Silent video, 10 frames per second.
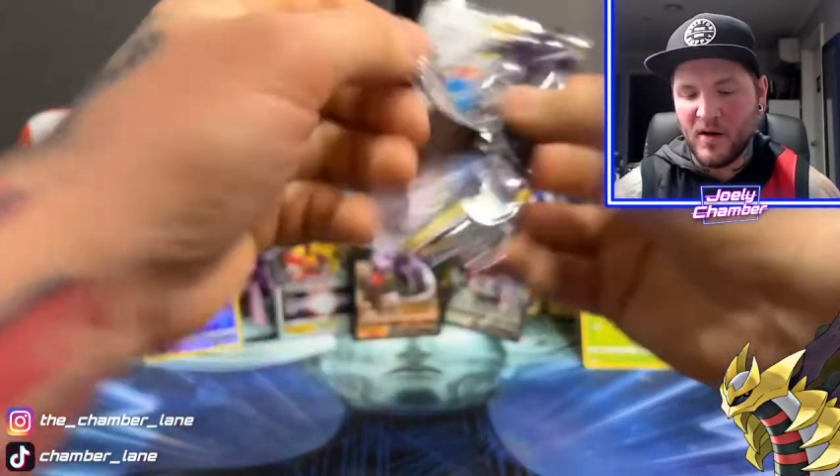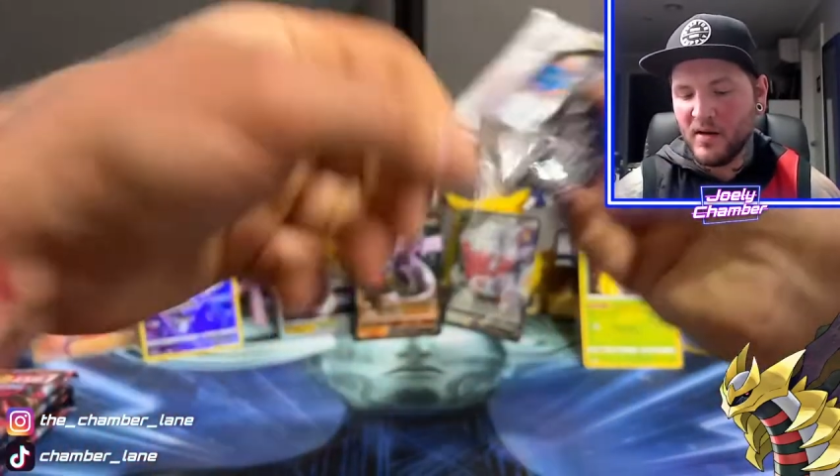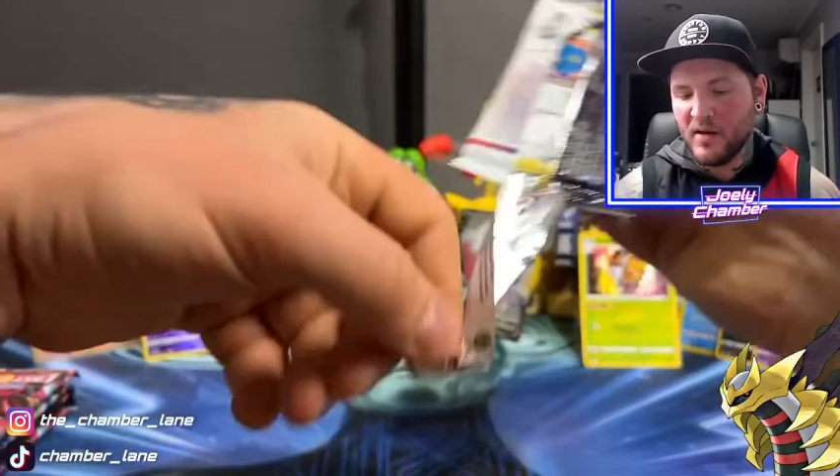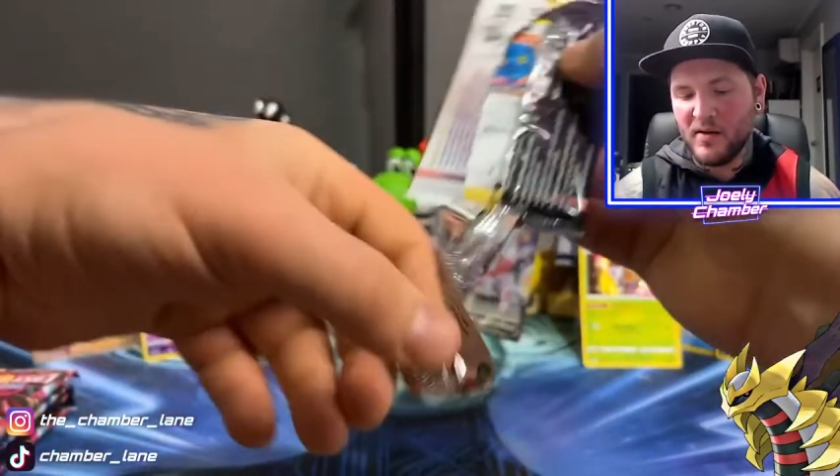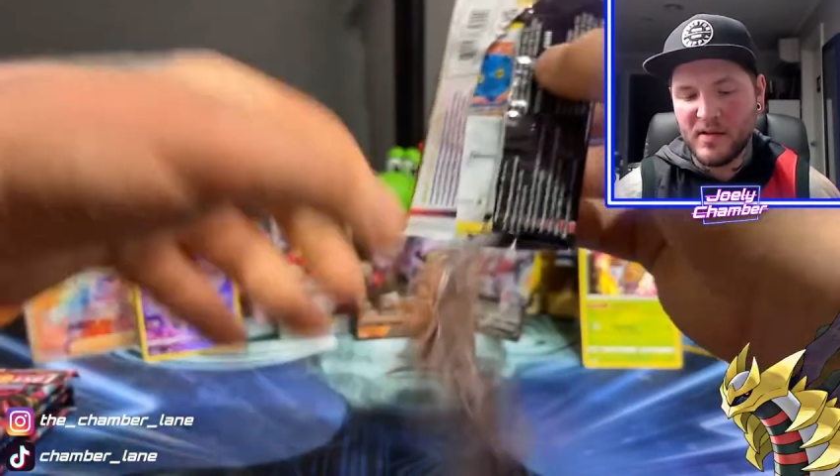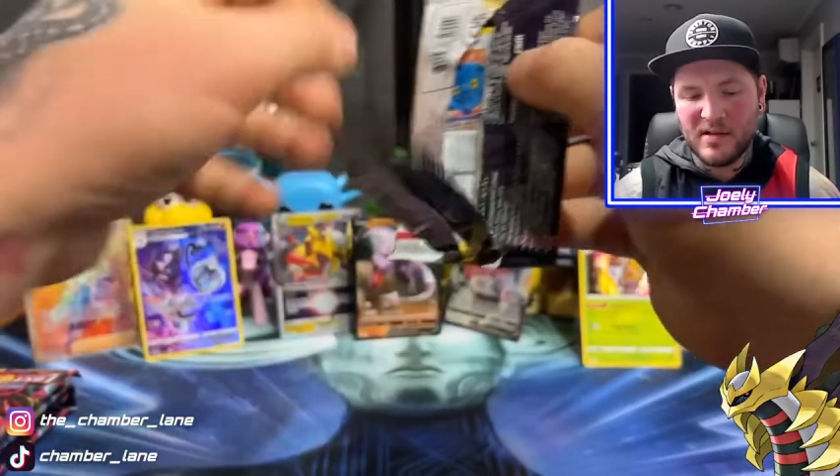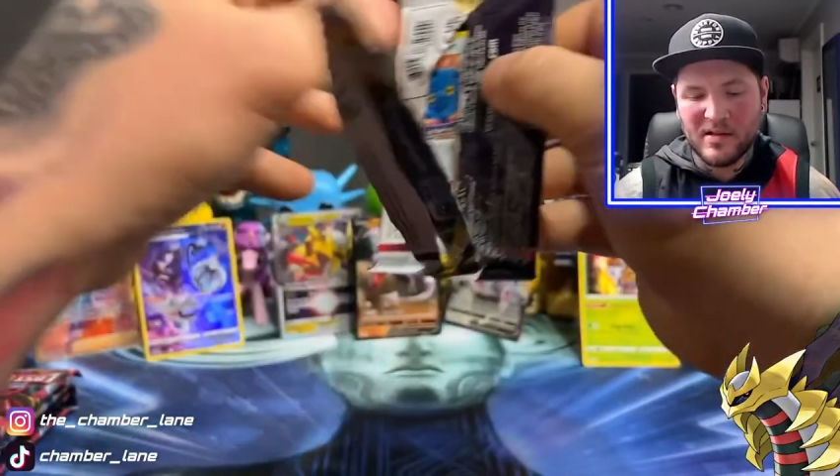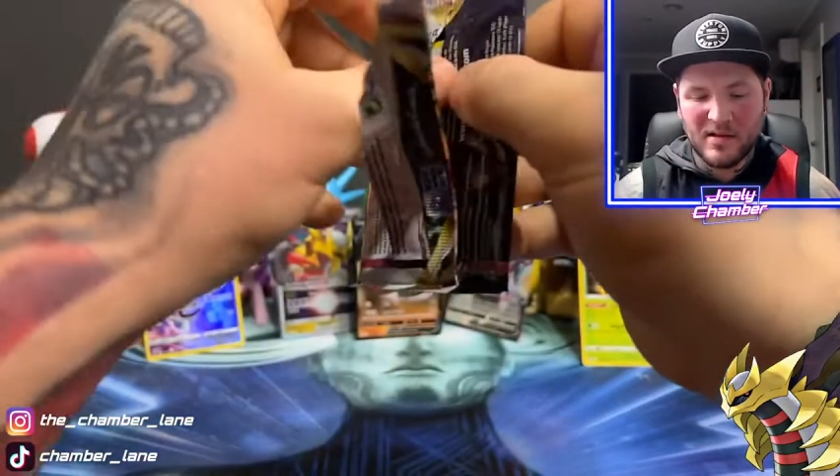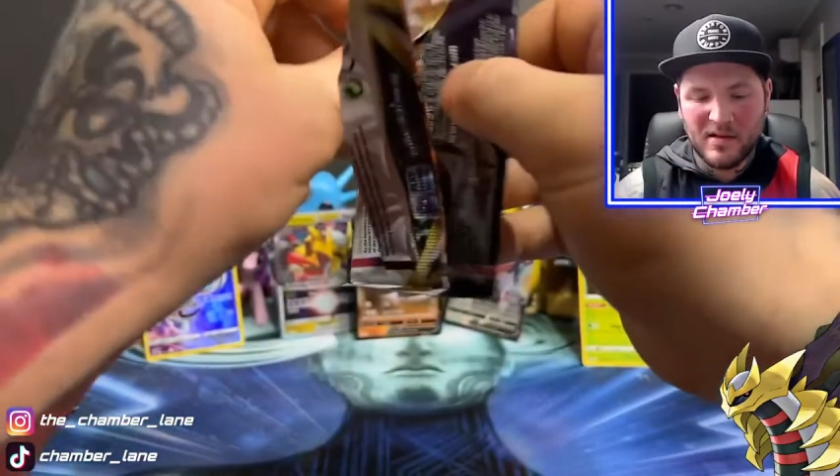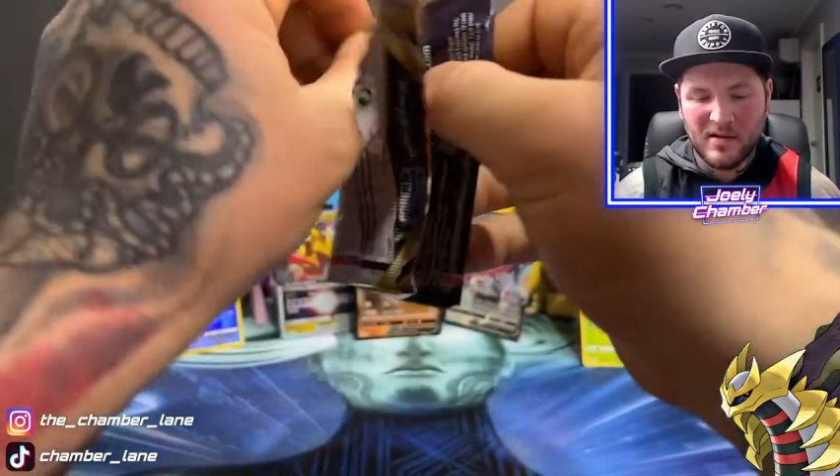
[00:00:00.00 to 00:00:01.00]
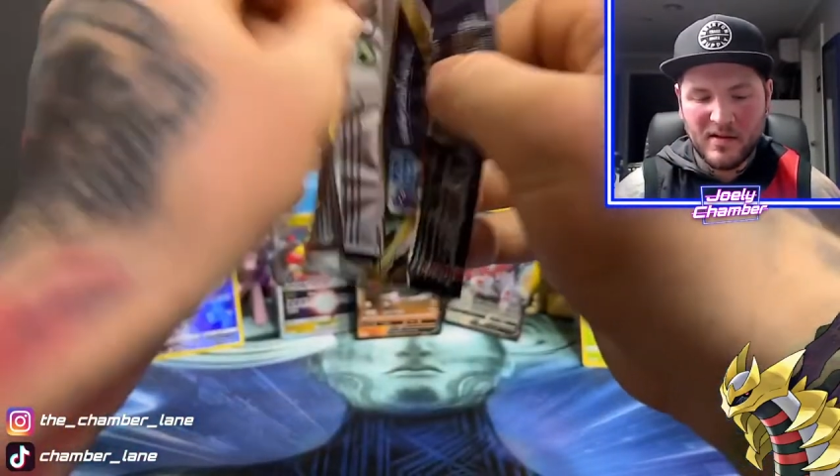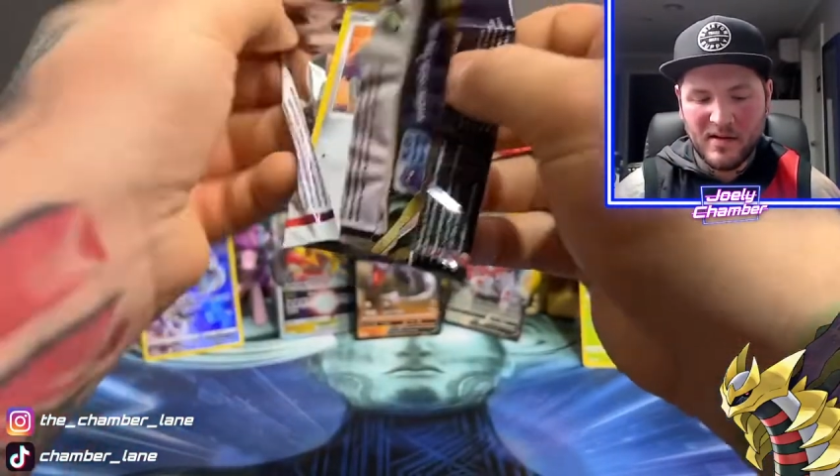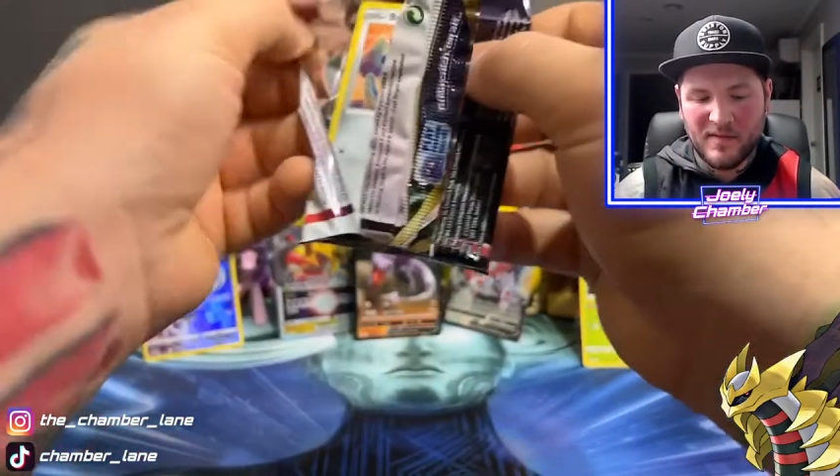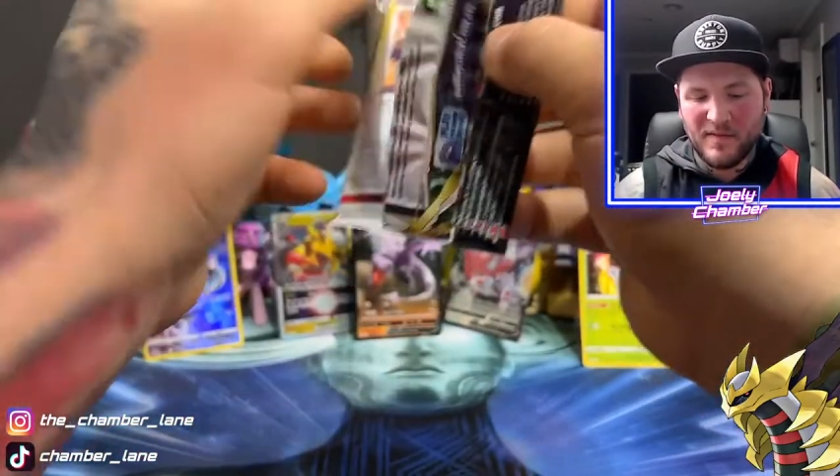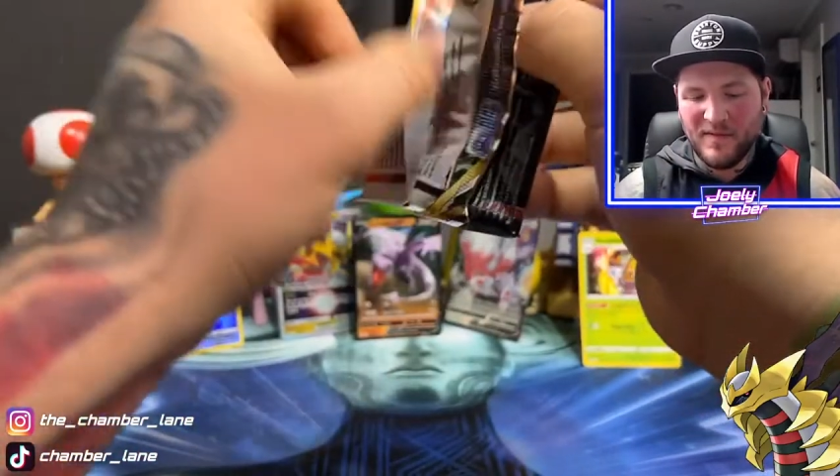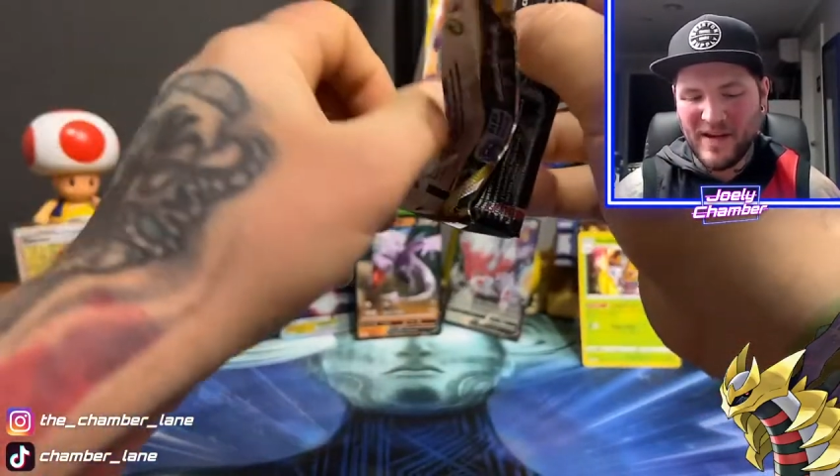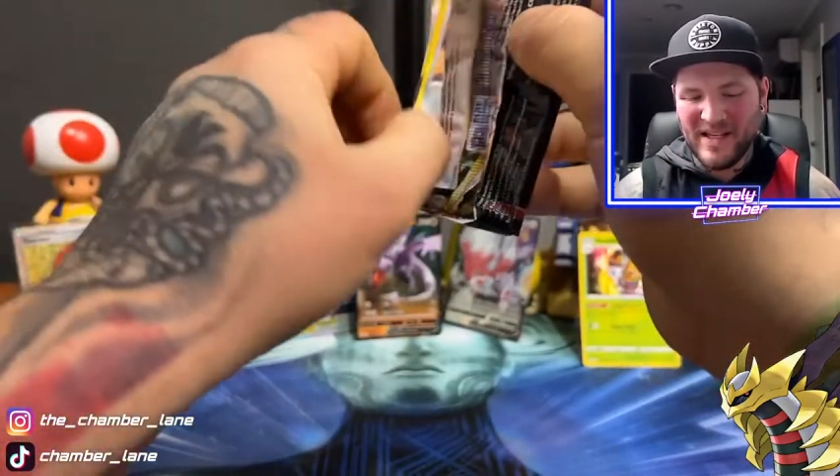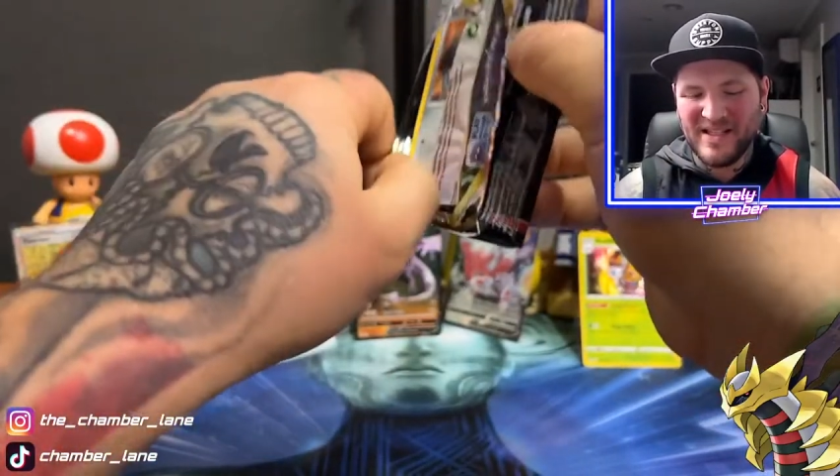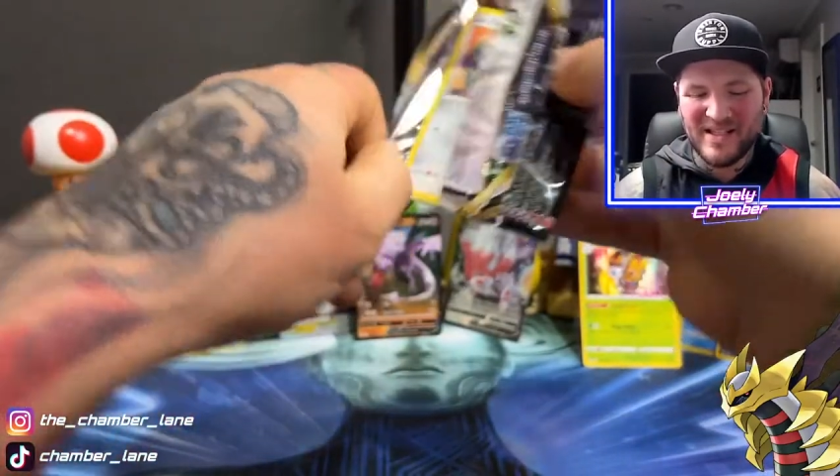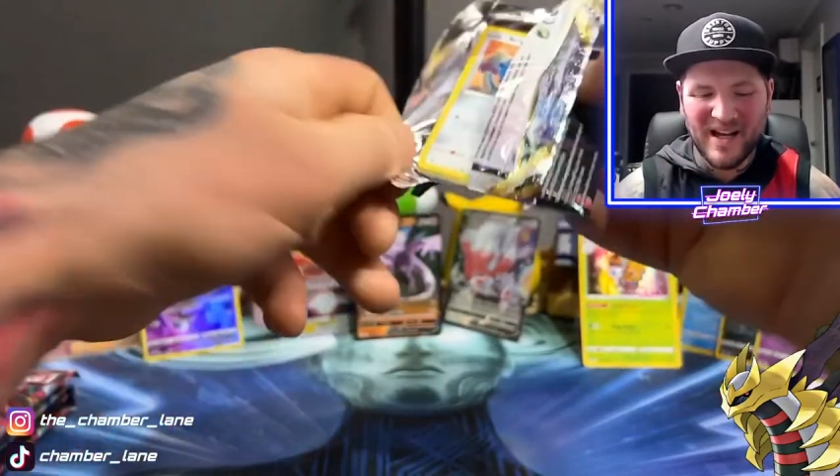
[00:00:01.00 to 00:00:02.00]
holos. V
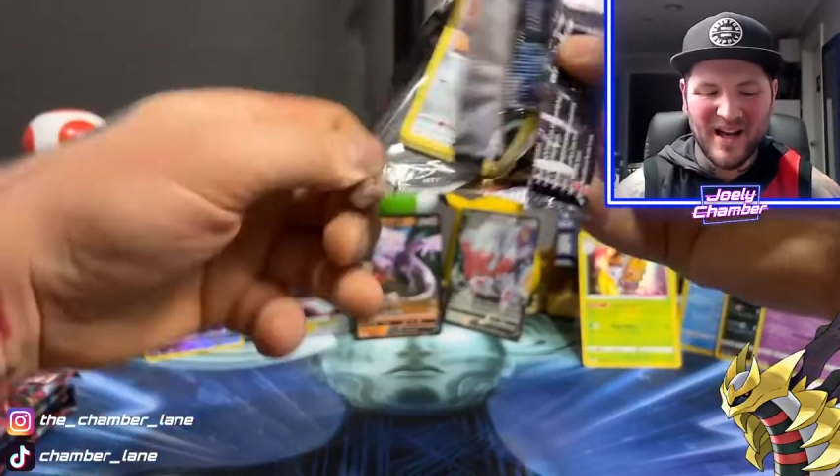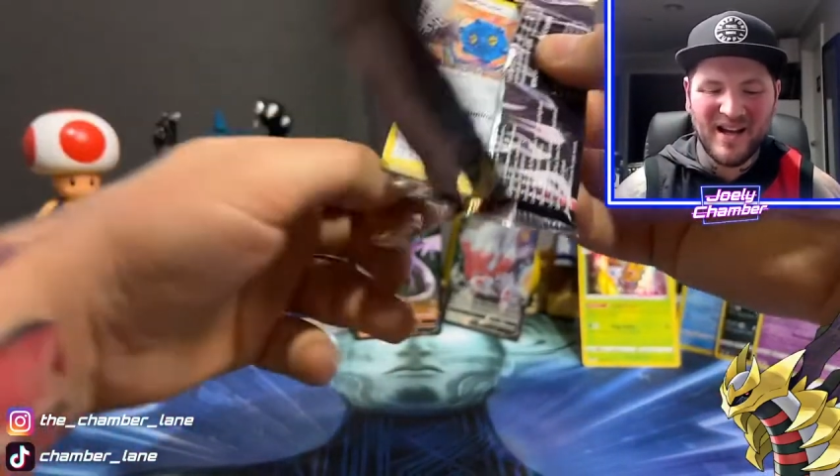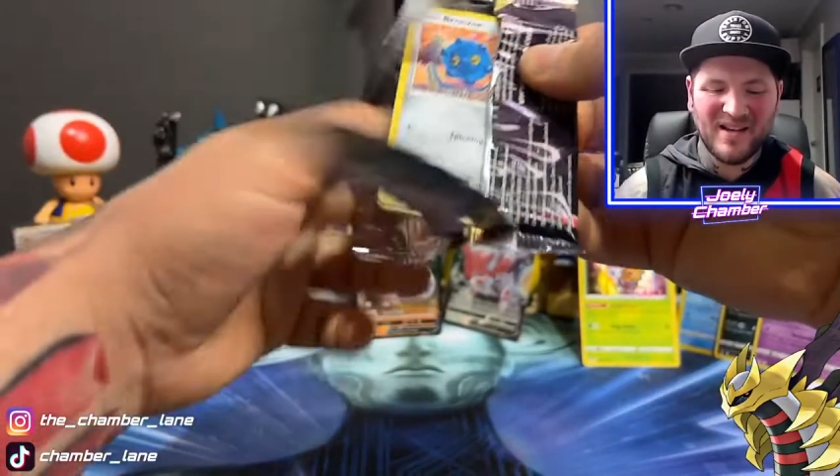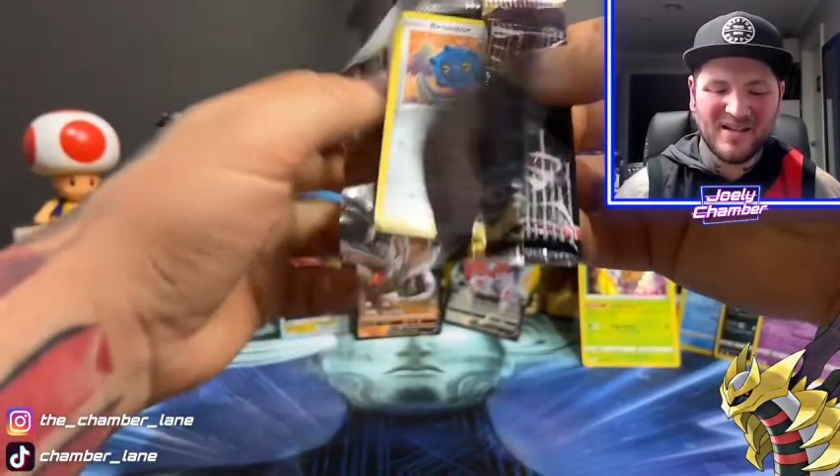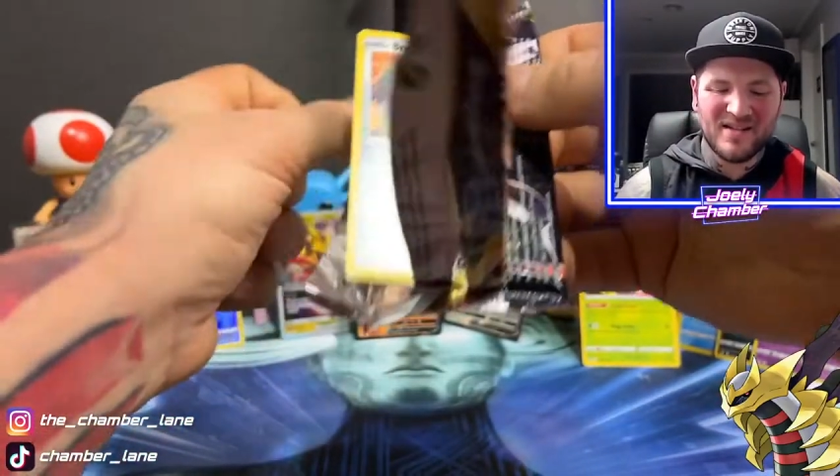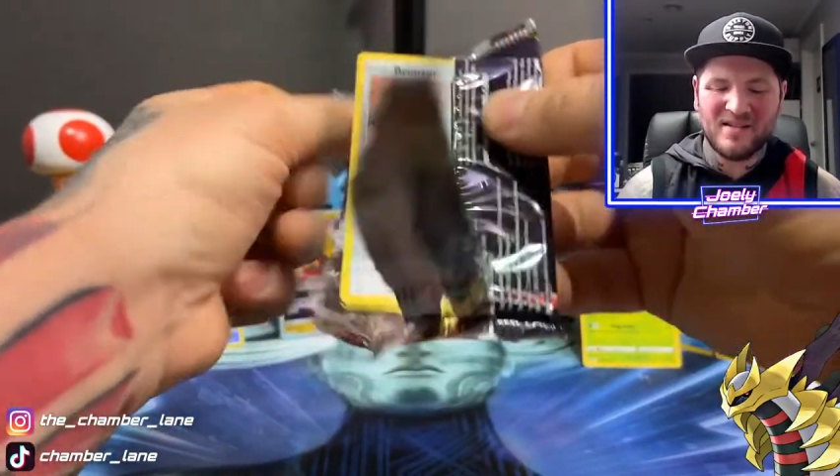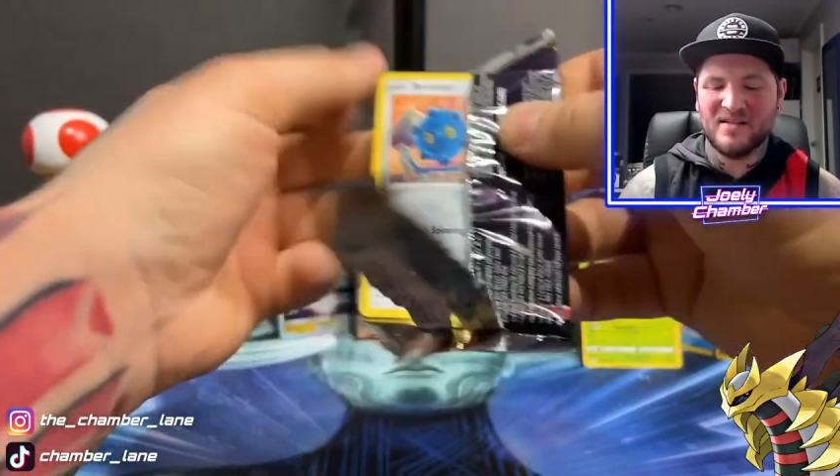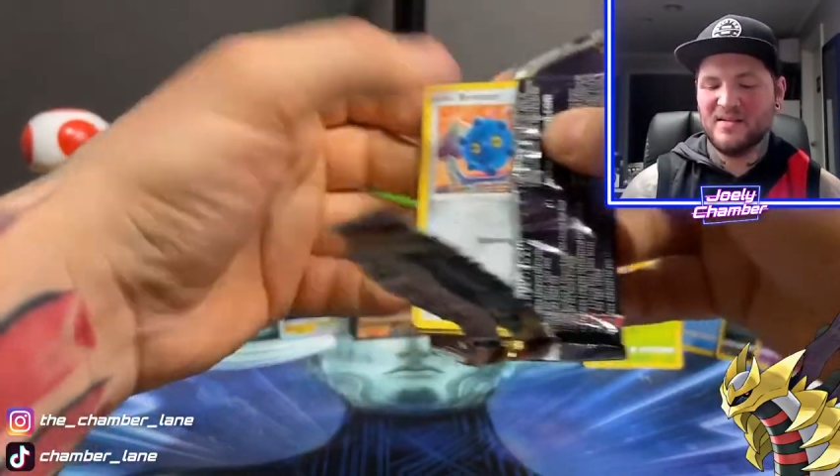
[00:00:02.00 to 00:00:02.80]
stars.